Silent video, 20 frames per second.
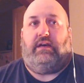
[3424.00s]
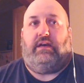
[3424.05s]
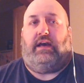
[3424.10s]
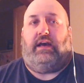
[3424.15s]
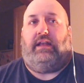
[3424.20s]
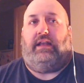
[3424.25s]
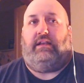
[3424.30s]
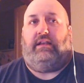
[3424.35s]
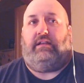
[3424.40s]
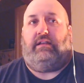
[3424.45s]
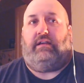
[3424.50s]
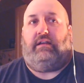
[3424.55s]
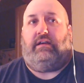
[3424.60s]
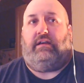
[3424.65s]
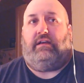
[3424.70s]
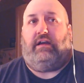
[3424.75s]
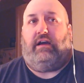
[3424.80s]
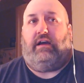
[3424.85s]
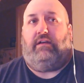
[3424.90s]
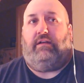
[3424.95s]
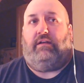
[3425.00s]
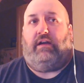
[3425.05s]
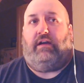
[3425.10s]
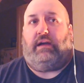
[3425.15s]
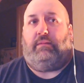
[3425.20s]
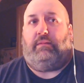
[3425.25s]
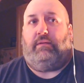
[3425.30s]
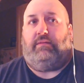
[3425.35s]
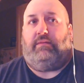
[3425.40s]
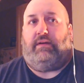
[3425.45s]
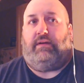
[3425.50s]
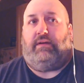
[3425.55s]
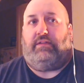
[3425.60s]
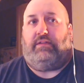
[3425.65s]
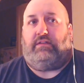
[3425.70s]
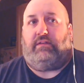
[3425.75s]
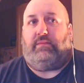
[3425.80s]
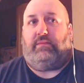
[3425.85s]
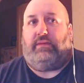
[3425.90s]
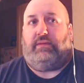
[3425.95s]
and a couple of others
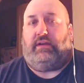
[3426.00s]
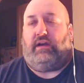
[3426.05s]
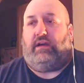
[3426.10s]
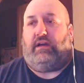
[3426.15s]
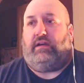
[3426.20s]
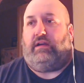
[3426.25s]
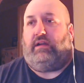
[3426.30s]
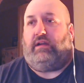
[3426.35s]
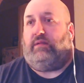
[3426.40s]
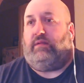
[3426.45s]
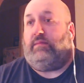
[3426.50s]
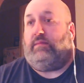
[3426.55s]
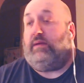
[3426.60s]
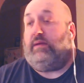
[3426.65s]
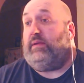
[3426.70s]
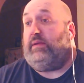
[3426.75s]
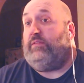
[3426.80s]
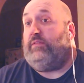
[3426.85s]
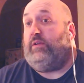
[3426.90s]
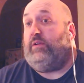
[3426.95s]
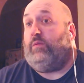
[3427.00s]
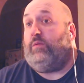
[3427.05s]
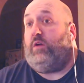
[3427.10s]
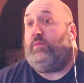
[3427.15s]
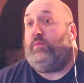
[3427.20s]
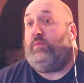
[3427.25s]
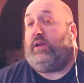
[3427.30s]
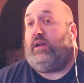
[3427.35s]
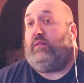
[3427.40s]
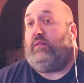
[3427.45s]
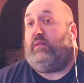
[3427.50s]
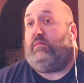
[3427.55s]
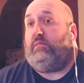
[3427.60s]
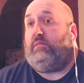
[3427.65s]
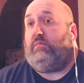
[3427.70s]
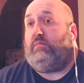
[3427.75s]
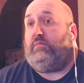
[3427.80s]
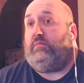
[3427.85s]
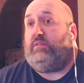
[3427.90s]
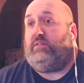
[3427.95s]
that are going to be going, and maybe even Iwobi going, well,
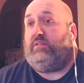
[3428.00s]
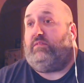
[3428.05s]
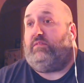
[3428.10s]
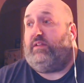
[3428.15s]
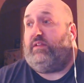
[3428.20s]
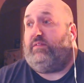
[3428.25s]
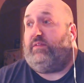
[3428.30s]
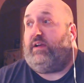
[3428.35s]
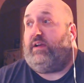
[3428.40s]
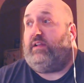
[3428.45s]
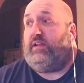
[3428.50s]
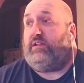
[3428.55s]
it's not really fair.